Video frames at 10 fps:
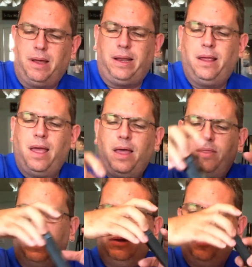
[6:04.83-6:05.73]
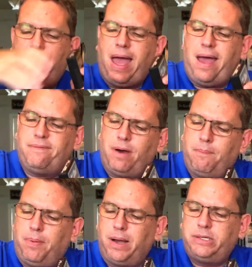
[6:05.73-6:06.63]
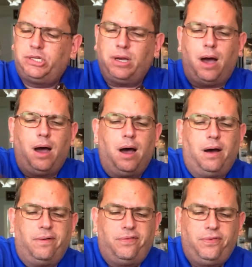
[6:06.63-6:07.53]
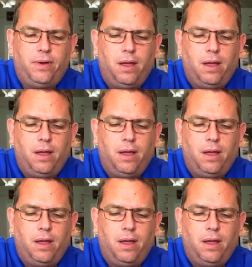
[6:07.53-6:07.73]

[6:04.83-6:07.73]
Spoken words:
money. Then you have a bunch of